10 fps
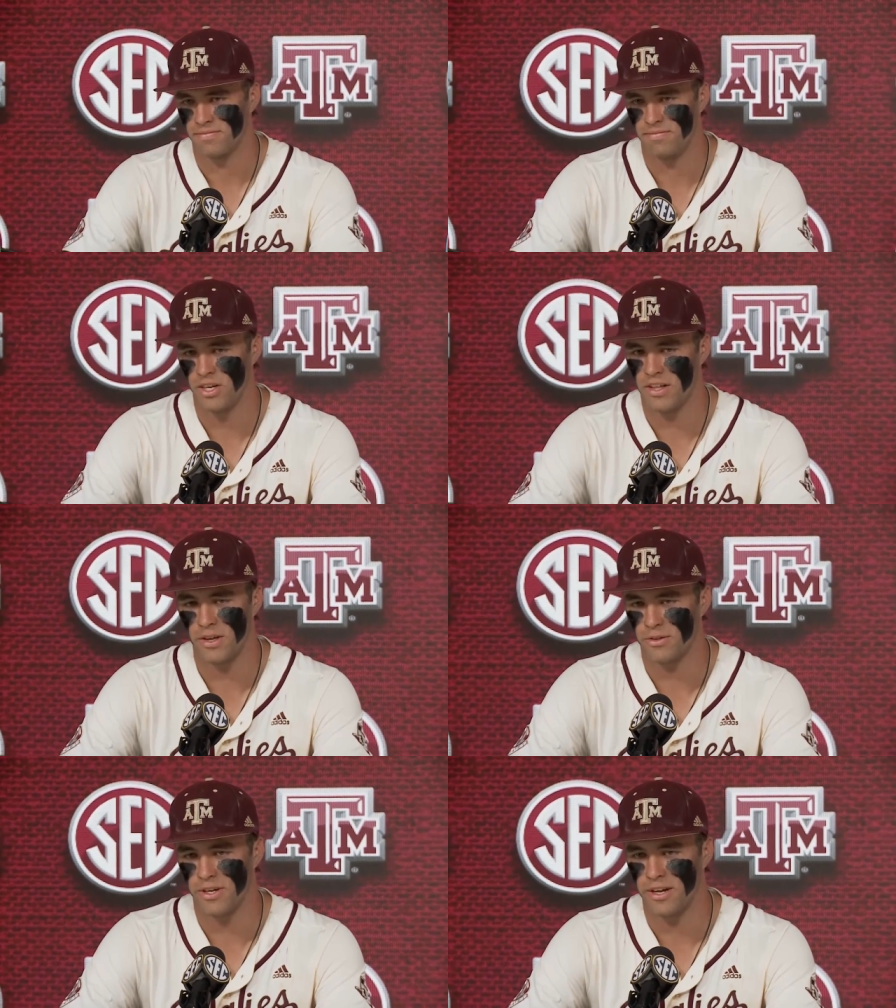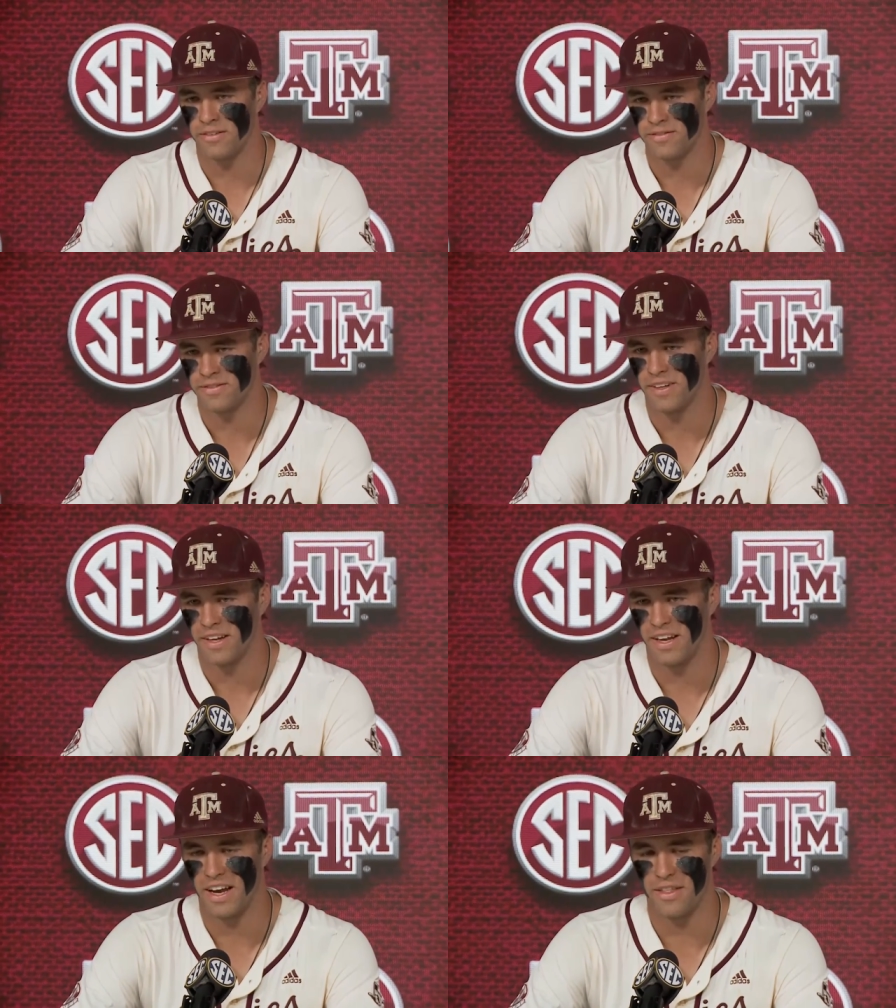No, I thought it was gone.
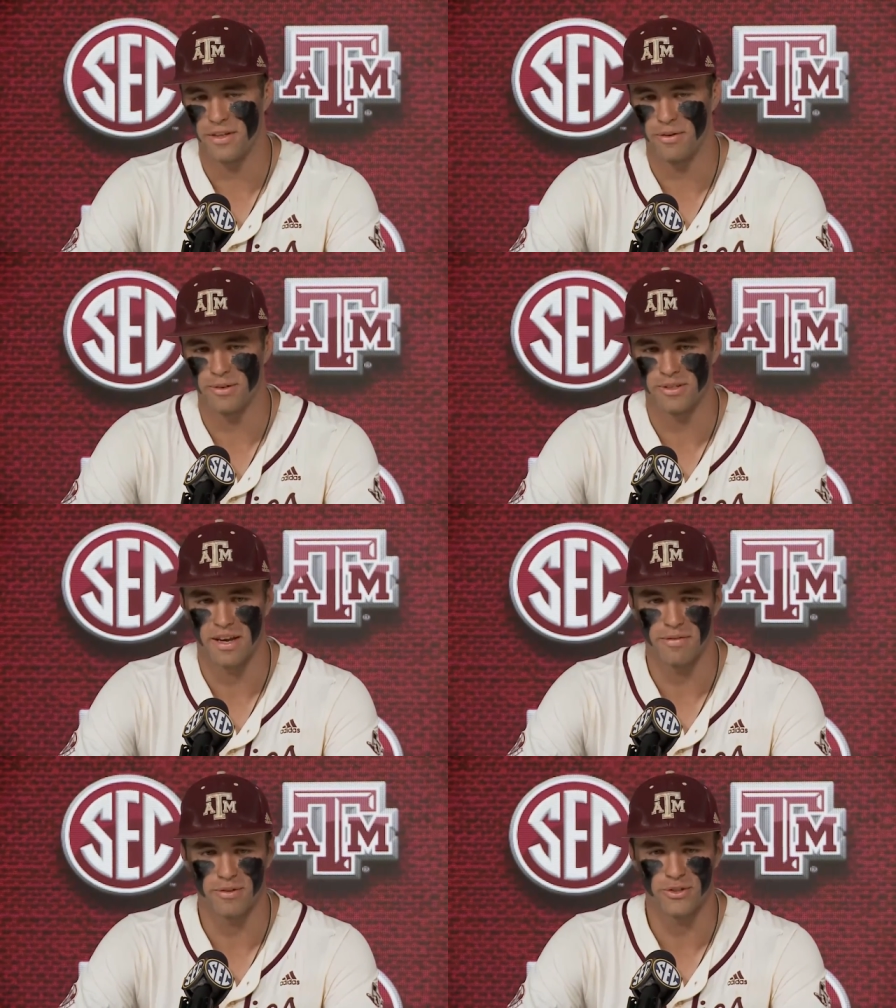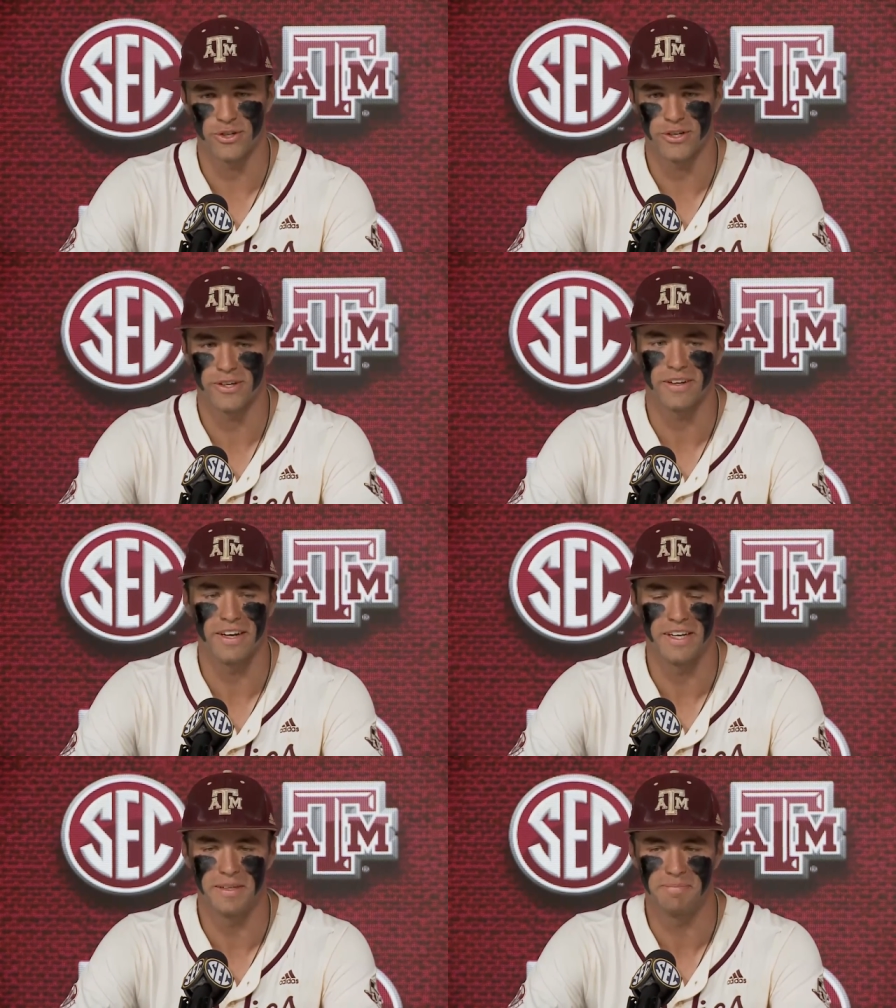Yeah, I thought it was out for sure.
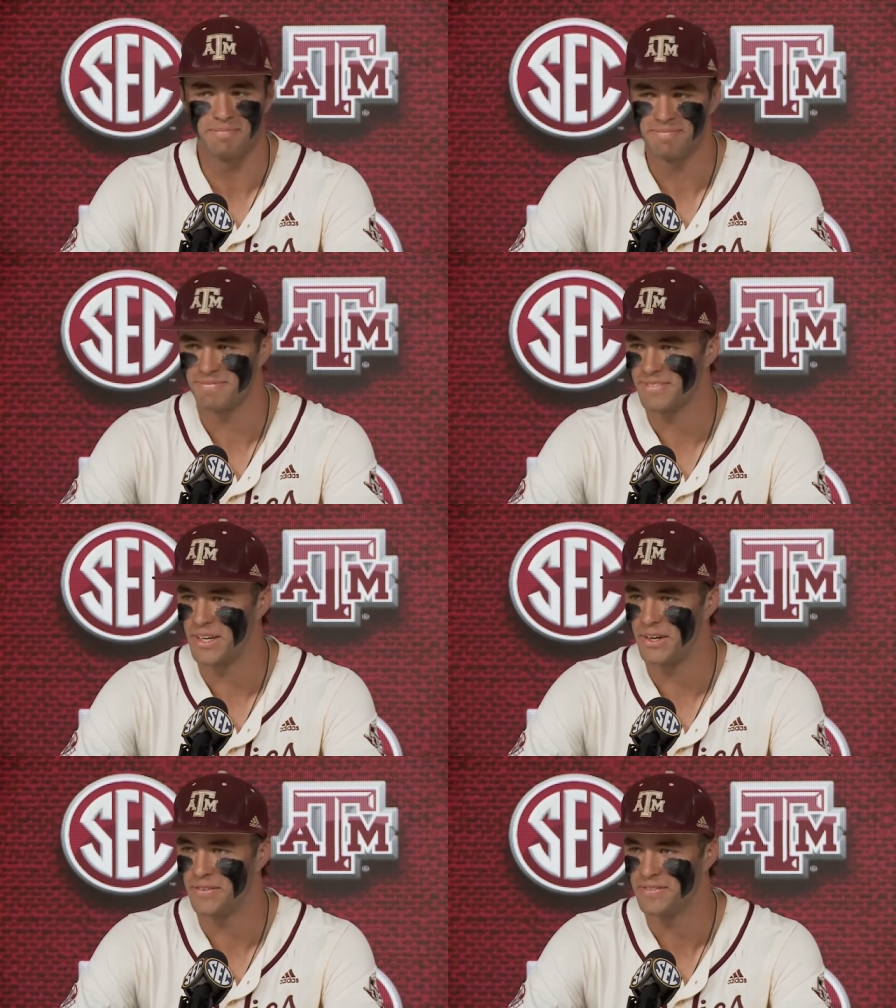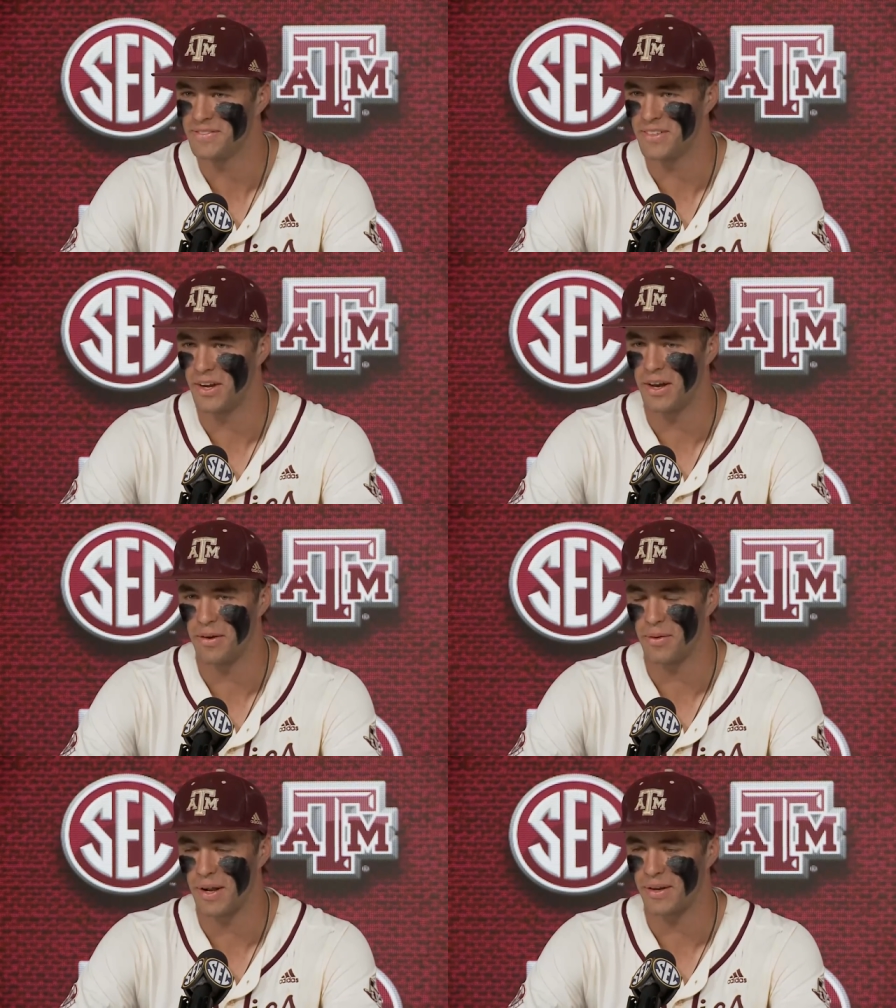You know, thought I
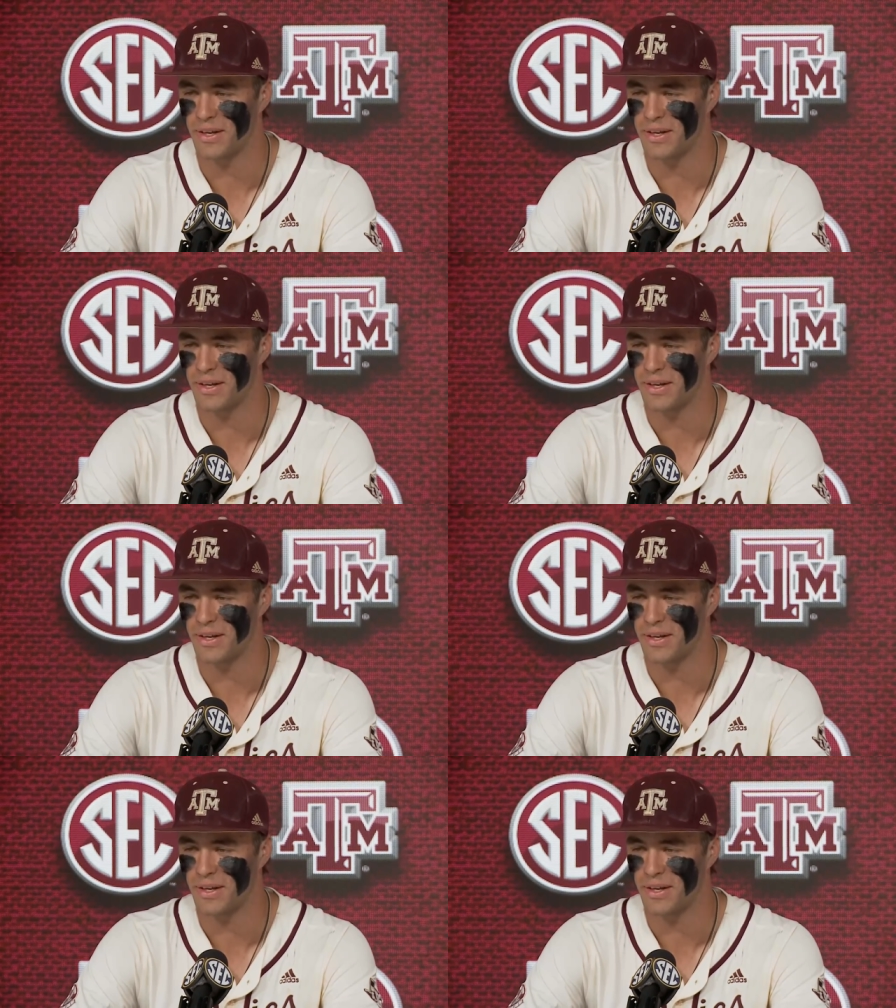held one out